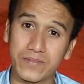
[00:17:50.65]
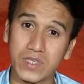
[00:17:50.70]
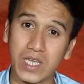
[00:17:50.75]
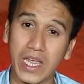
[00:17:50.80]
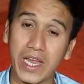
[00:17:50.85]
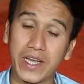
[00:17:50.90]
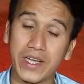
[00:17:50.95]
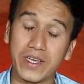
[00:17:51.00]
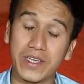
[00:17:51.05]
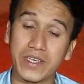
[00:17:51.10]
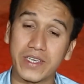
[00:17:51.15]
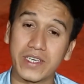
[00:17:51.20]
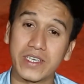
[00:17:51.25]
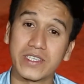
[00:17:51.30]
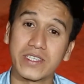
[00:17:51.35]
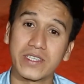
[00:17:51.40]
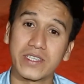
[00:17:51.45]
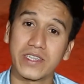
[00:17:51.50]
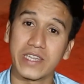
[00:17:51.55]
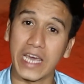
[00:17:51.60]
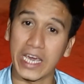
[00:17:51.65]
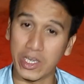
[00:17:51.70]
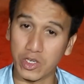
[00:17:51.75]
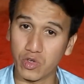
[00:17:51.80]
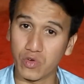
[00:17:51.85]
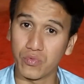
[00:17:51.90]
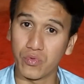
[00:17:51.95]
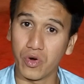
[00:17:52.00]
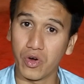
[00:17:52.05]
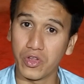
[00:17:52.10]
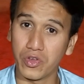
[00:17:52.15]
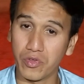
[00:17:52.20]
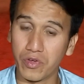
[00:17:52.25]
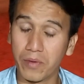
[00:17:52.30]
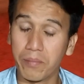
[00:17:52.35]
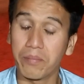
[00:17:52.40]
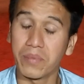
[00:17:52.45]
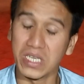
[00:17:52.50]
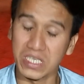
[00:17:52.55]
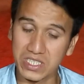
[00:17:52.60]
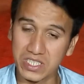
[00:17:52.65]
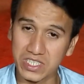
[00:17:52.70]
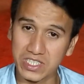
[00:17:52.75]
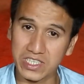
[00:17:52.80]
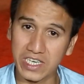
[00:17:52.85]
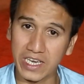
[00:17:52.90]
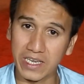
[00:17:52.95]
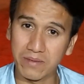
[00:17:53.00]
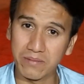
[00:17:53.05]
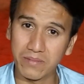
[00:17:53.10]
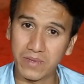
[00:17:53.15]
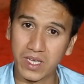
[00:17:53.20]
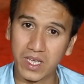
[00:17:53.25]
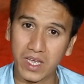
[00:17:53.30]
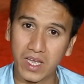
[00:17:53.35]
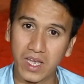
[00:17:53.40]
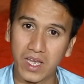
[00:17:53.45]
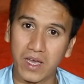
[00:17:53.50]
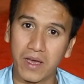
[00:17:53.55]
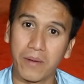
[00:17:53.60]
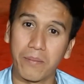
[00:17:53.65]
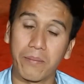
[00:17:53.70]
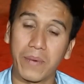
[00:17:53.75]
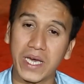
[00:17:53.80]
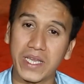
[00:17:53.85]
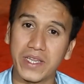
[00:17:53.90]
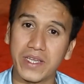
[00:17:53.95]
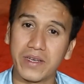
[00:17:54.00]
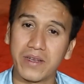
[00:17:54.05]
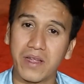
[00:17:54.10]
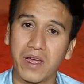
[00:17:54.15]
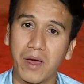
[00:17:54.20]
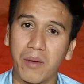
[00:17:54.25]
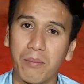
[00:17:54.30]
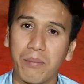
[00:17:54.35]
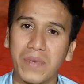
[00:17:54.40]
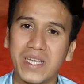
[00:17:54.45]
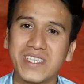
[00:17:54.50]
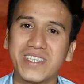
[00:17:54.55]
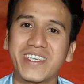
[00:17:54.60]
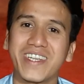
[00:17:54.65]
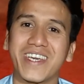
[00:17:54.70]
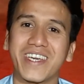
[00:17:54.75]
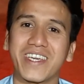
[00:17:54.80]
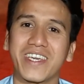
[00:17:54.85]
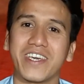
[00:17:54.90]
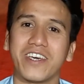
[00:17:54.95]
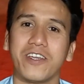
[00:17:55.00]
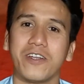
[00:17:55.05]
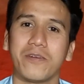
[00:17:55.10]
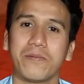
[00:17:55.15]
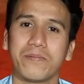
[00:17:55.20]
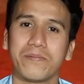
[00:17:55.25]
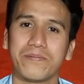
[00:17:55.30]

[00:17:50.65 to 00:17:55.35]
And yes, thank you for your precious time. By then, please take care.